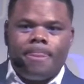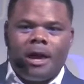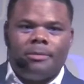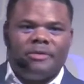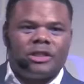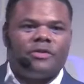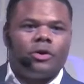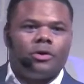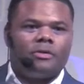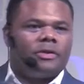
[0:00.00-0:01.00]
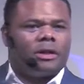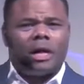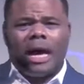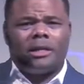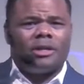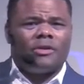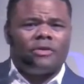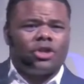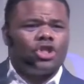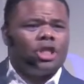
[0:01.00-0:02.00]
How many of us have heard of the idea
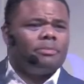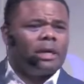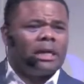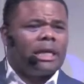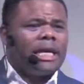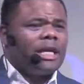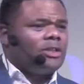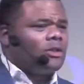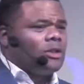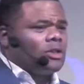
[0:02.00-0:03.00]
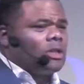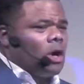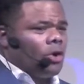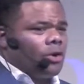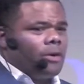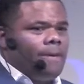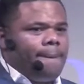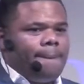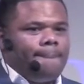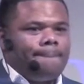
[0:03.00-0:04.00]
of the sheep being led to the slaughter?
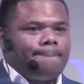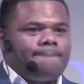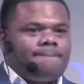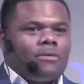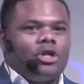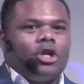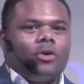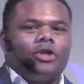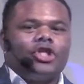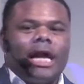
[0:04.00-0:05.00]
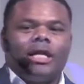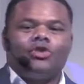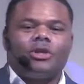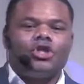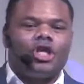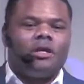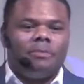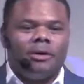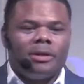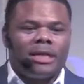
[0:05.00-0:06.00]
You know, the challenge with
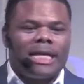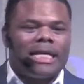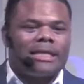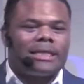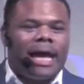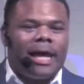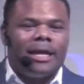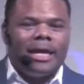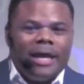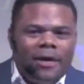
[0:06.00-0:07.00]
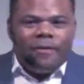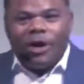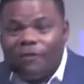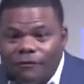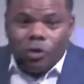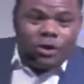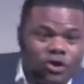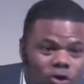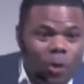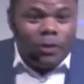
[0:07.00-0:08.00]
sheep is that they're
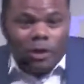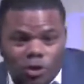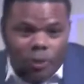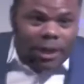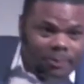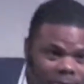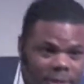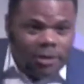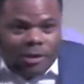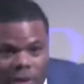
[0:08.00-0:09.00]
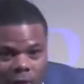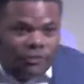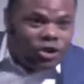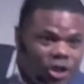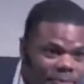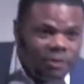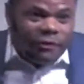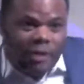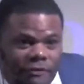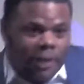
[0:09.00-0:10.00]
focused on the little hips of the sheep in front